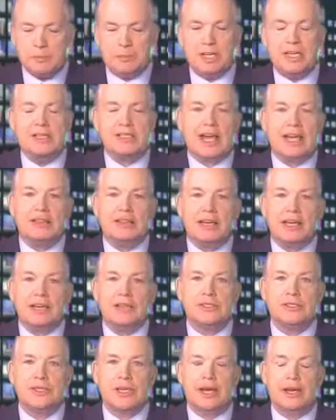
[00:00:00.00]
excuse
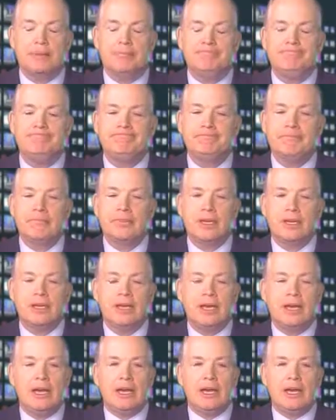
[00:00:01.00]
me, is that there's
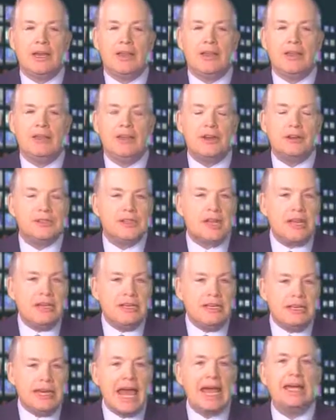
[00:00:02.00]

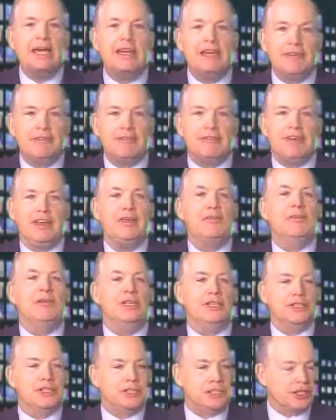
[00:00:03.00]
a
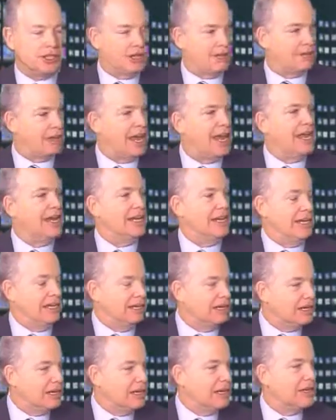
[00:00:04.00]
negative image
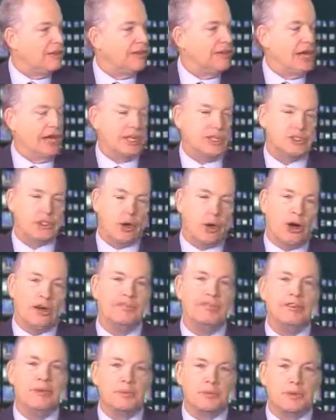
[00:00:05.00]
of Haiti
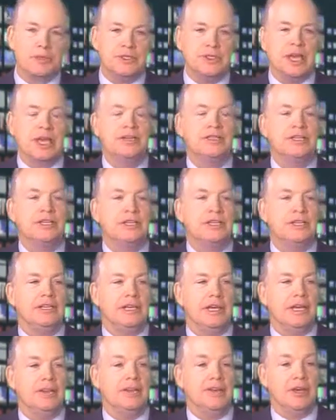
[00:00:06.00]
that is often
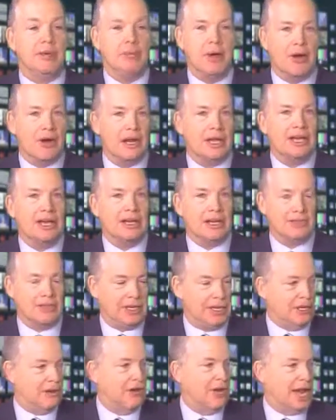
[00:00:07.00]
presented in the
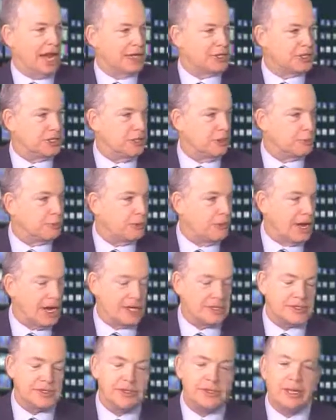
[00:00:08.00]
American and the
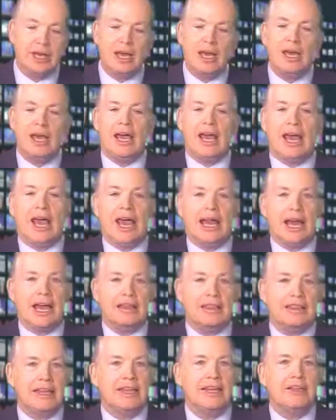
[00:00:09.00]
international press.
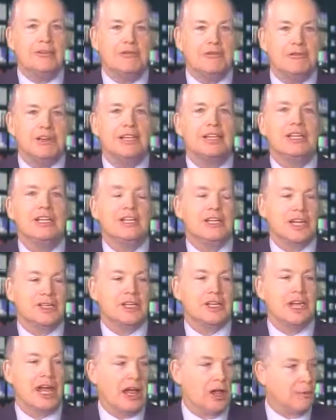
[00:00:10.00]
And I think it
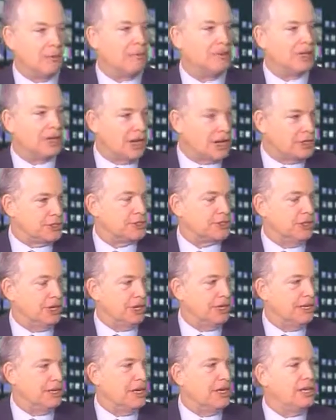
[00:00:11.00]
really doesn't
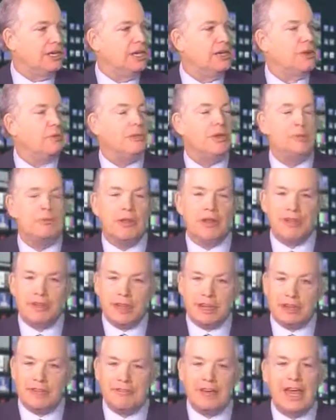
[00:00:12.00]
help the country.
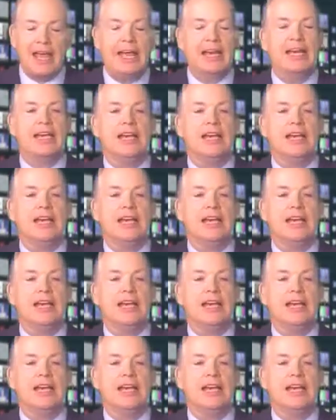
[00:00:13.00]
You know, people